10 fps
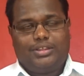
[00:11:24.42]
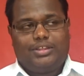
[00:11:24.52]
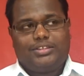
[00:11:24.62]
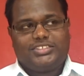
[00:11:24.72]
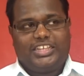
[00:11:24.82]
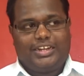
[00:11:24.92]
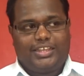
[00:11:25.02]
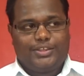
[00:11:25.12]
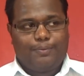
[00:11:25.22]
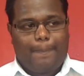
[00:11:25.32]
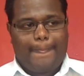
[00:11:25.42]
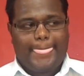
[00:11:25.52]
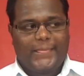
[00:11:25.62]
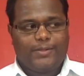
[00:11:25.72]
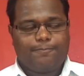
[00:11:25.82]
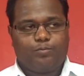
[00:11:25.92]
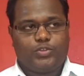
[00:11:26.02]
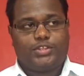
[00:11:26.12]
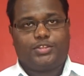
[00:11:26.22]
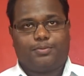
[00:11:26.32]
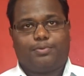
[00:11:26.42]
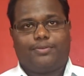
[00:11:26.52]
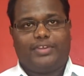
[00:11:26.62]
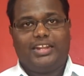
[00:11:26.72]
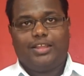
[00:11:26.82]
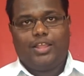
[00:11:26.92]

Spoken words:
say like the profile